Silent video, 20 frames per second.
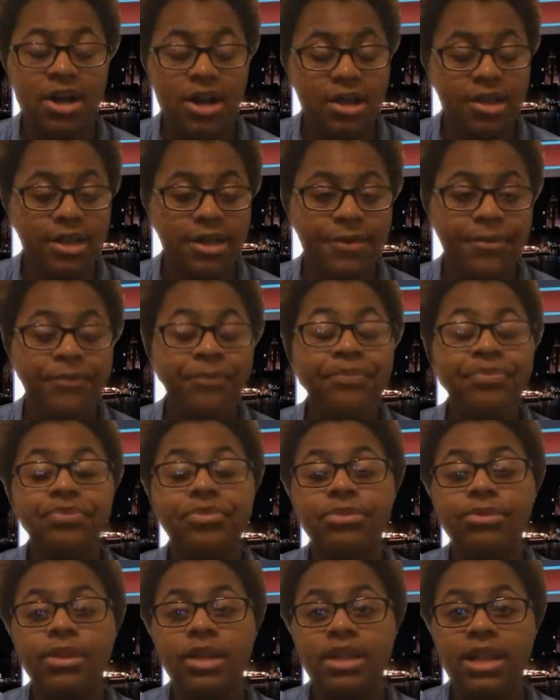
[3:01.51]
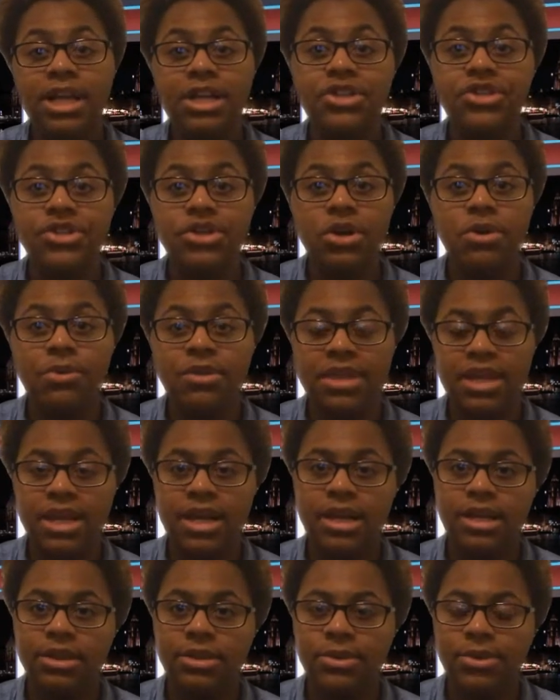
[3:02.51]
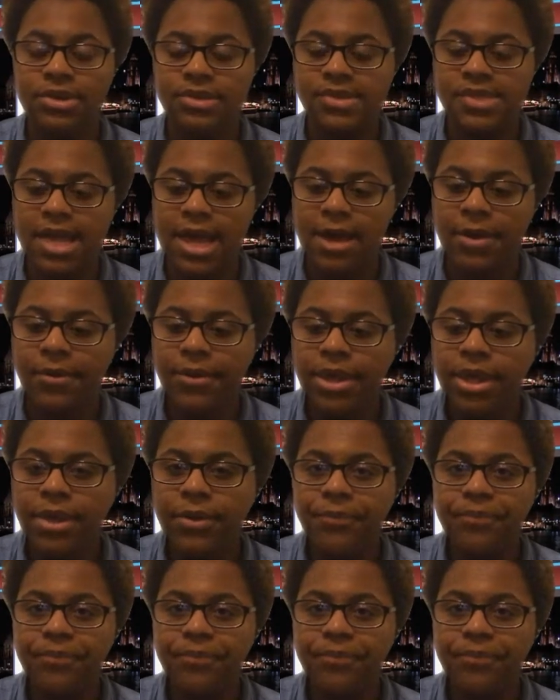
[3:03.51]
to call it The Late Show with Kennedy Lucas. Now,